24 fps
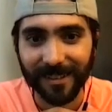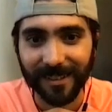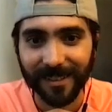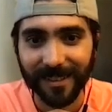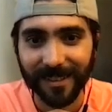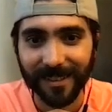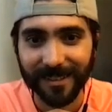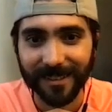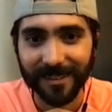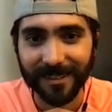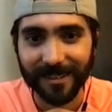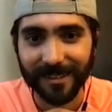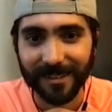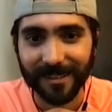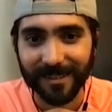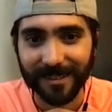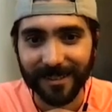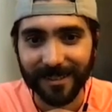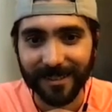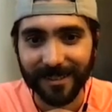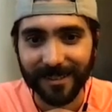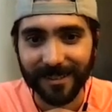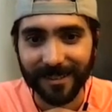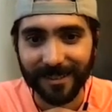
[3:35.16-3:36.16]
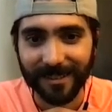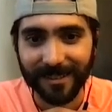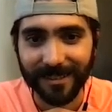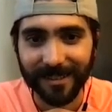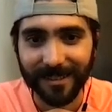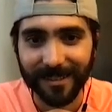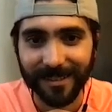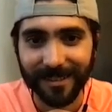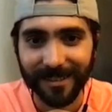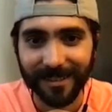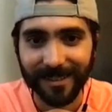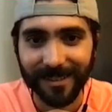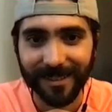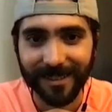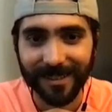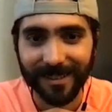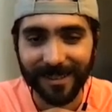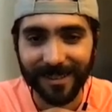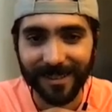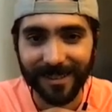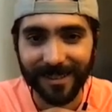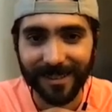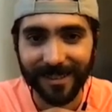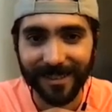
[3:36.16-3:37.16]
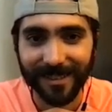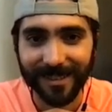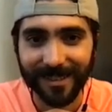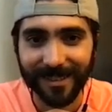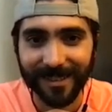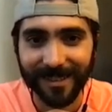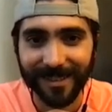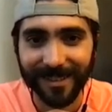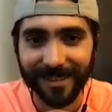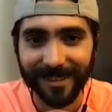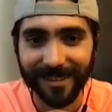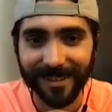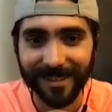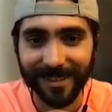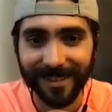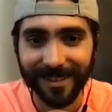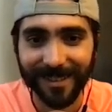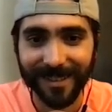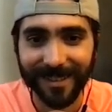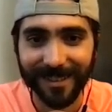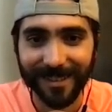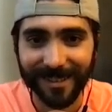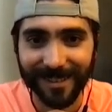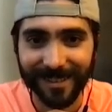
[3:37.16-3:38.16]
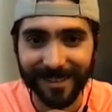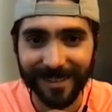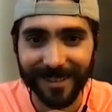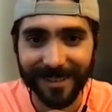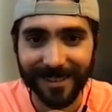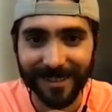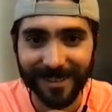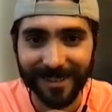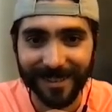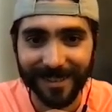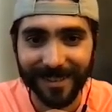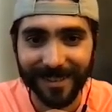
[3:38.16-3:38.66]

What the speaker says: No words are spoken by the person on screen.